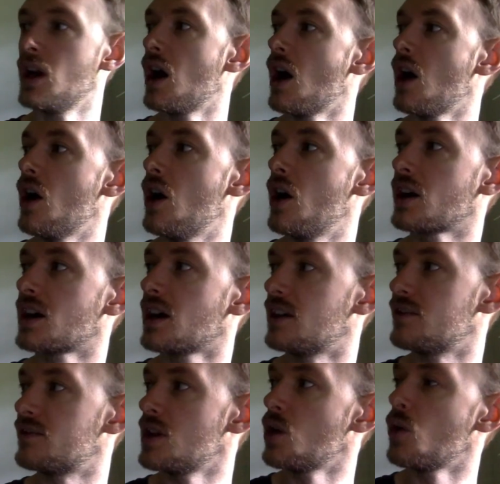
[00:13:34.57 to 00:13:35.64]
her kind of
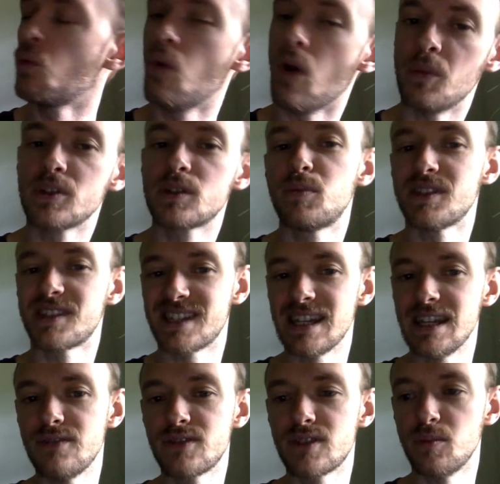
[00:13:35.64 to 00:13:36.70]
what was
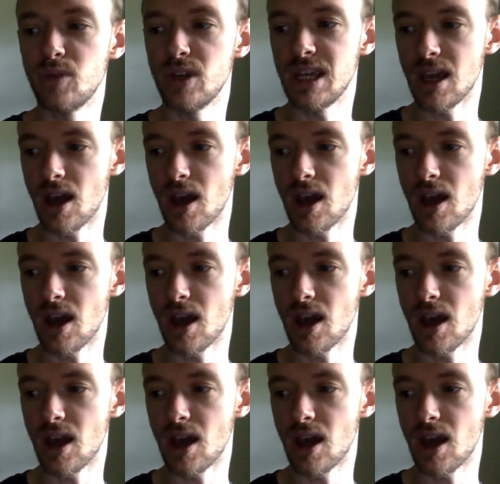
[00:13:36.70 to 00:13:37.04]
perceived to be